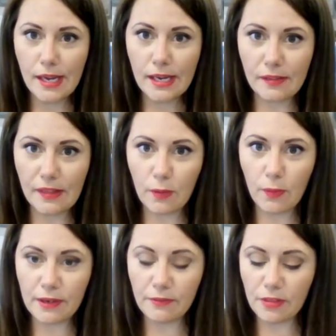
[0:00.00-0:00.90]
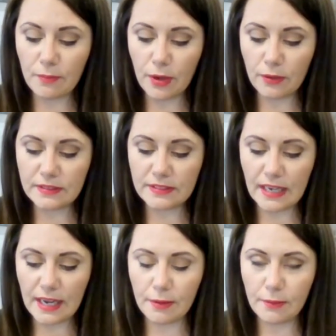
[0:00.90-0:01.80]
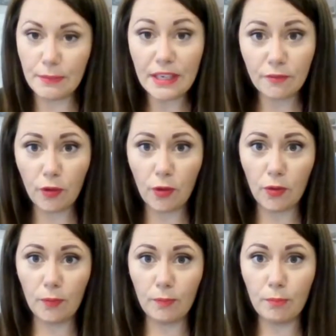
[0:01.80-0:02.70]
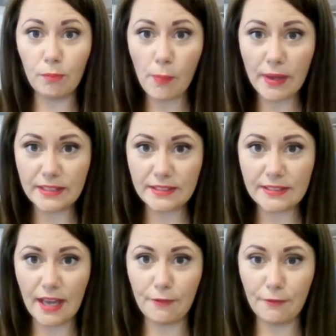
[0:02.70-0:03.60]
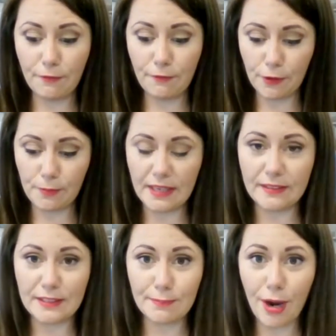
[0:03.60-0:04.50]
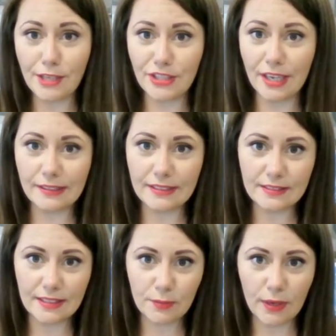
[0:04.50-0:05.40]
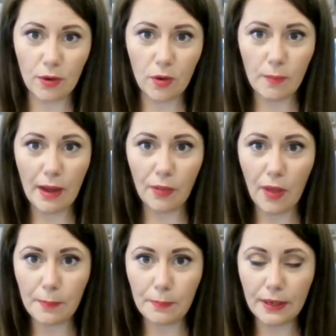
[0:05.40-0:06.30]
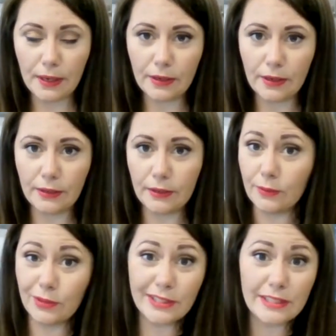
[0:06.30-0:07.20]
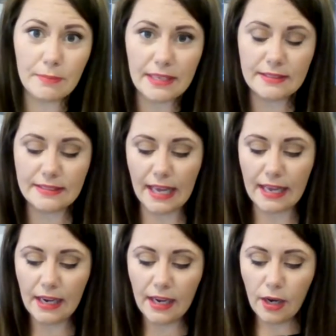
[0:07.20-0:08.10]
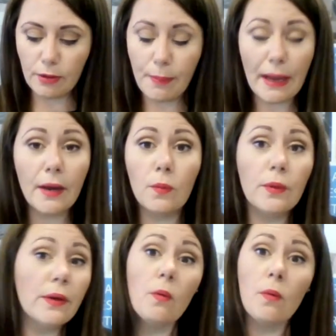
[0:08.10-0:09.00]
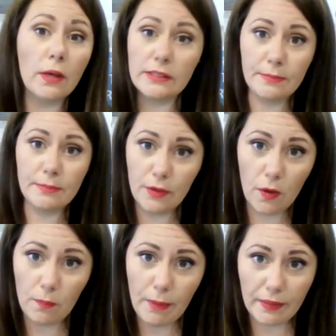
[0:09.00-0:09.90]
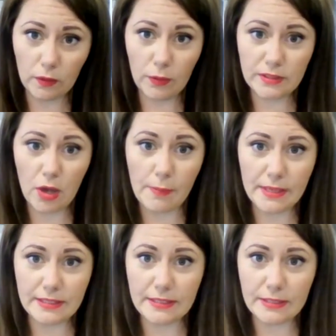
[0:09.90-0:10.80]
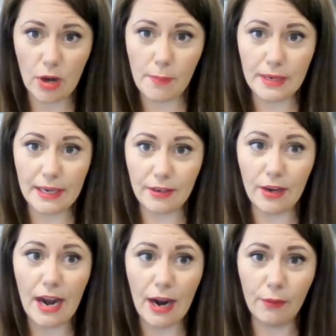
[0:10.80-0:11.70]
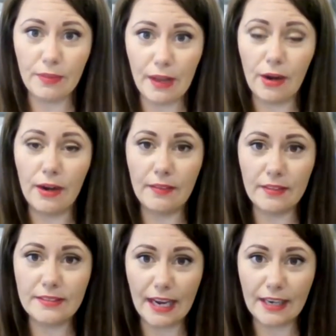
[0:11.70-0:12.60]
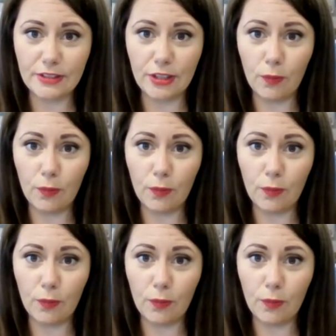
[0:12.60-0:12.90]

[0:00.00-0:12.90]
I think one of the most meaningful moments for me in this project is when a home health operator, looked at me and said, Rebecca, we don't want to be known by the lowest common denominator out there in the sector.